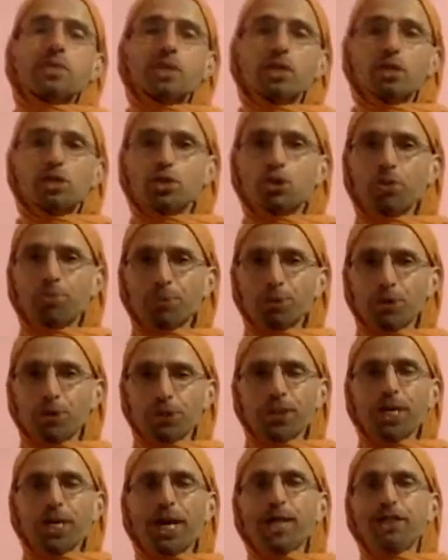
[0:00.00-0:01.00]
So I'm going
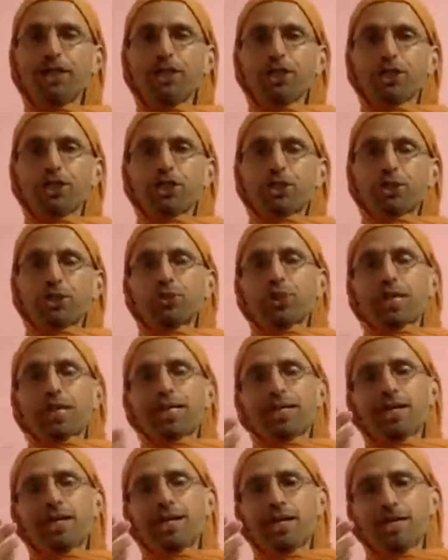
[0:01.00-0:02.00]
to guide you through.
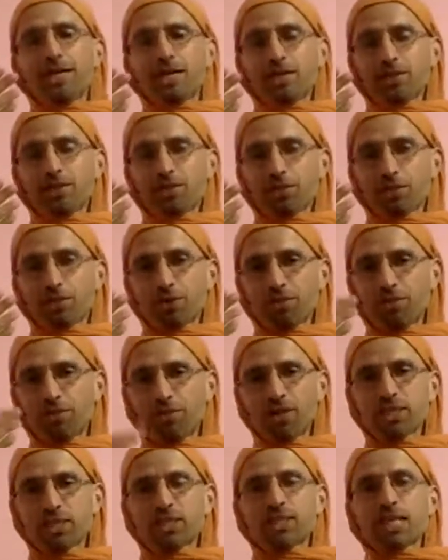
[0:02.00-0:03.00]
And so the
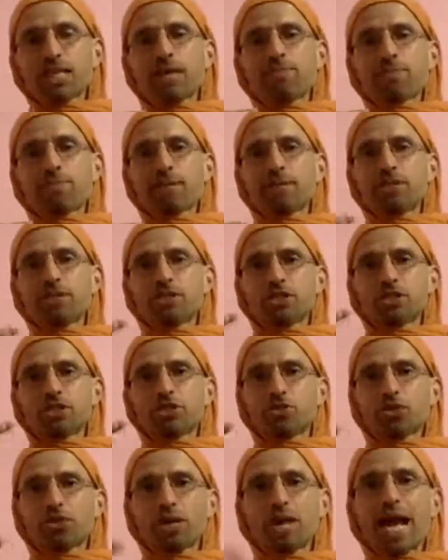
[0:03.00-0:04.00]
first step is
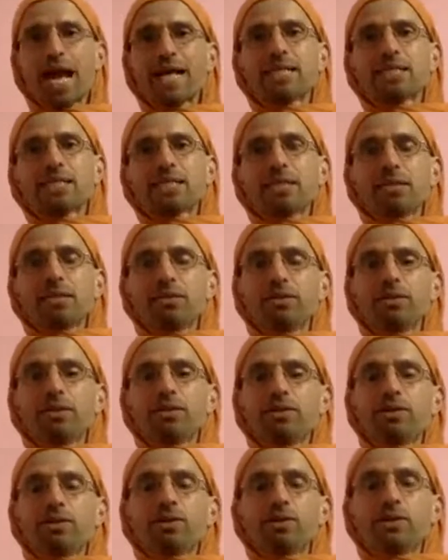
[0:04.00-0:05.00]
just relaxing
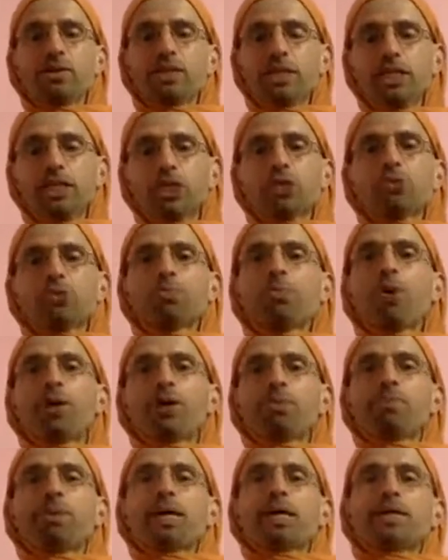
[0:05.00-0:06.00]
each
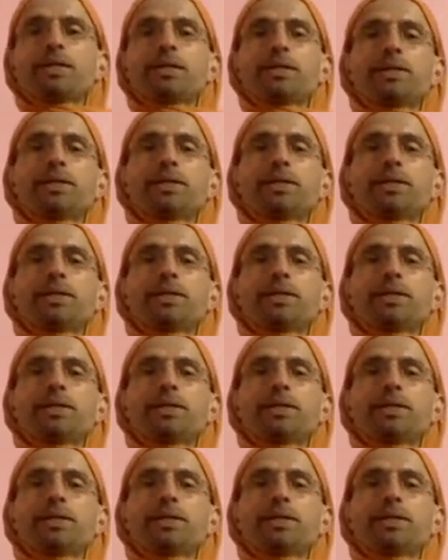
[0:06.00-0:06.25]
body part.